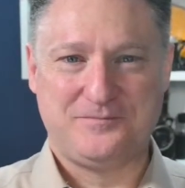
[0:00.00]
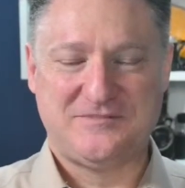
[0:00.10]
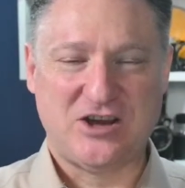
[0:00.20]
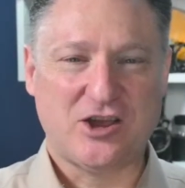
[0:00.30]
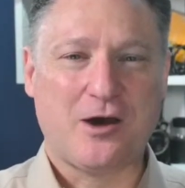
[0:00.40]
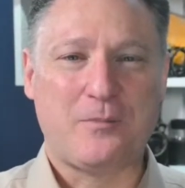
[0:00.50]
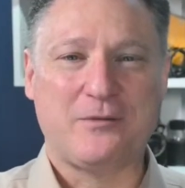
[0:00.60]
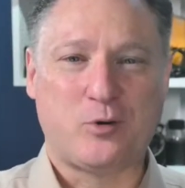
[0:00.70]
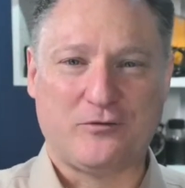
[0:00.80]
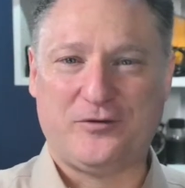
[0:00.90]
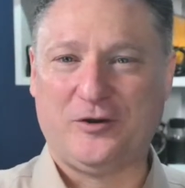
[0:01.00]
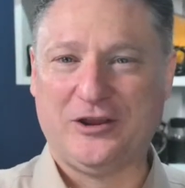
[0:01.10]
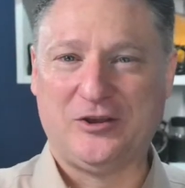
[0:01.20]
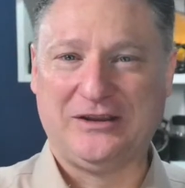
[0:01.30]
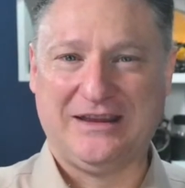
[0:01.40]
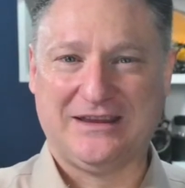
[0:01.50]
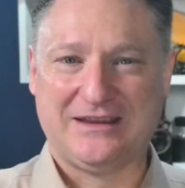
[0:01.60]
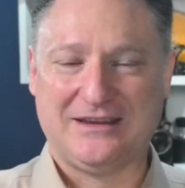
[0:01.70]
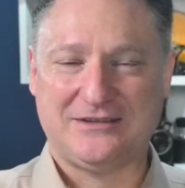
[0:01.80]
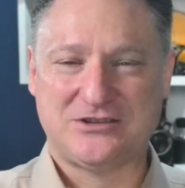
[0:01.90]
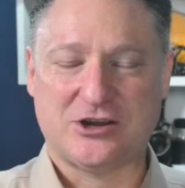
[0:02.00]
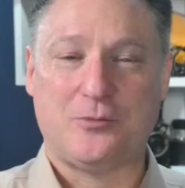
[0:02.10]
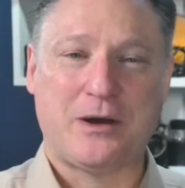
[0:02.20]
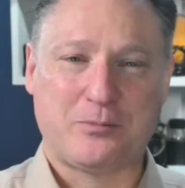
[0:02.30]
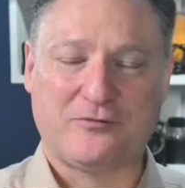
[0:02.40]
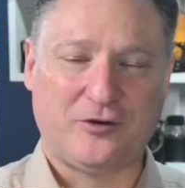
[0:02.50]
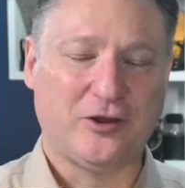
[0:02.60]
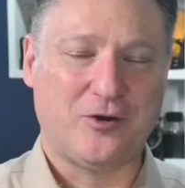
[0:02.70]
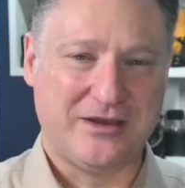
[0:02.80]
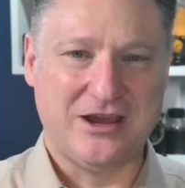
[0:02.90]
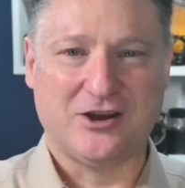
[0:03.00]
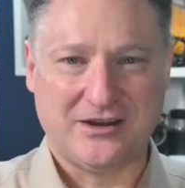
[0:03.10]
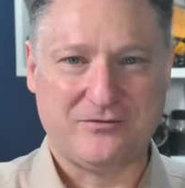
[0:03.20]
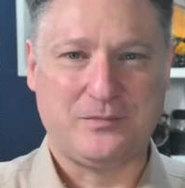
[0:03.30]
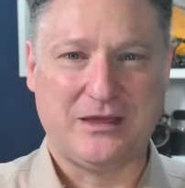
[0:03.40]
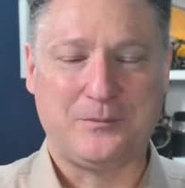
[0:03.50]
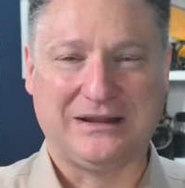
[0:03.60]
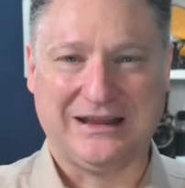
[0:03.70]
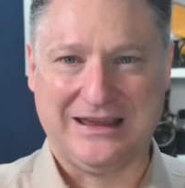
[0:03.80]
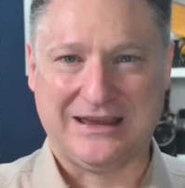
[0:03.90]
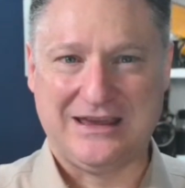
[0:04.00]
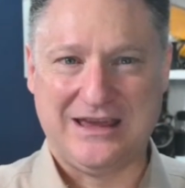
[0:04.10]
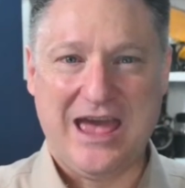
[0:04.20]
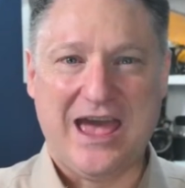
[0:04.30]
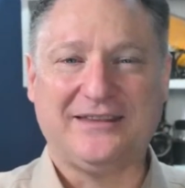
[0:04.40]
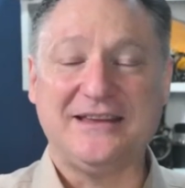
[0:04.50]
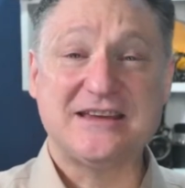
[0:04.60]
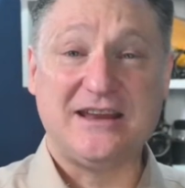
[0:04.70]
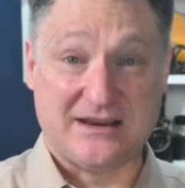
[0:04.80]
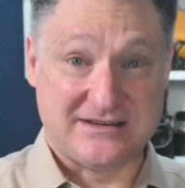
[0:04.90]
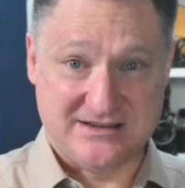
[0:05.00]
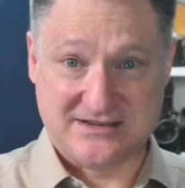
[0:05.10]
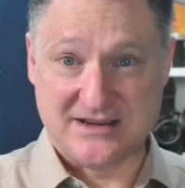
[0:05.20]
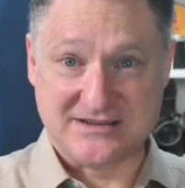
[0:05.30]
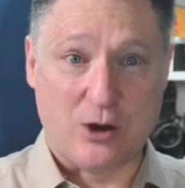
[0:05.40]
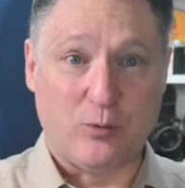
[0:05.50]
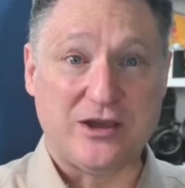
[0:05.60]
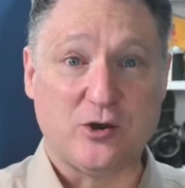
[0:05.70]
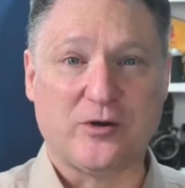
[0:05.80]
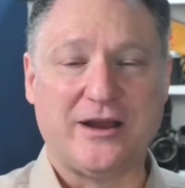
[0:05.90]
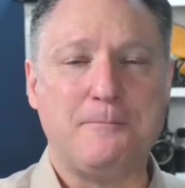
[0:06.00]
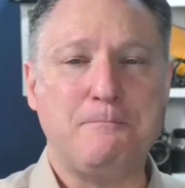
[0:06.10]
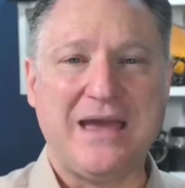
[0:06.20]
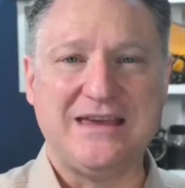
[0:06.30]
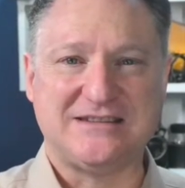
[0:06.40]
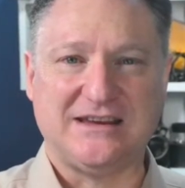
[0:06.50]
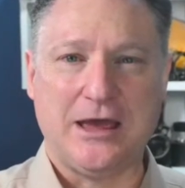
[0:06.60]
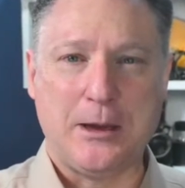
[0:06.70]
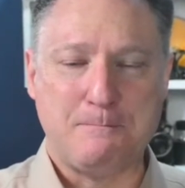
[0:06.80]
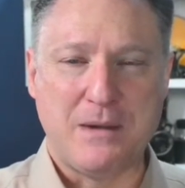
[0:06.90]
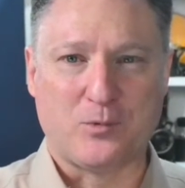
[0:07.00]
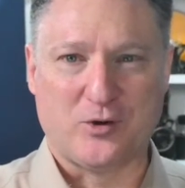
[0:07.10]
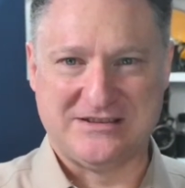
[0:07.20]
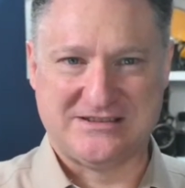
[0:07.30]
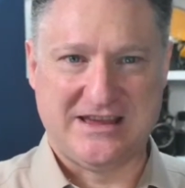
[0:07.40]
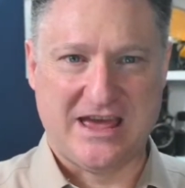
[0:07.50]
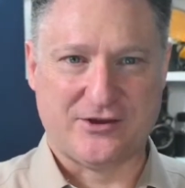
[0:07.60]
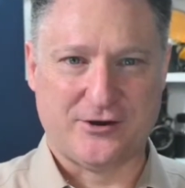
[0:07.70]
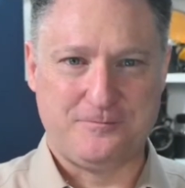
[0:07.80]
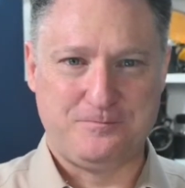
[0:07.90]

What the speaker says: Check out my portfolio link. Check out my portfolio here, giving them a link. And let's connect to discuss how we can create amazing memories together.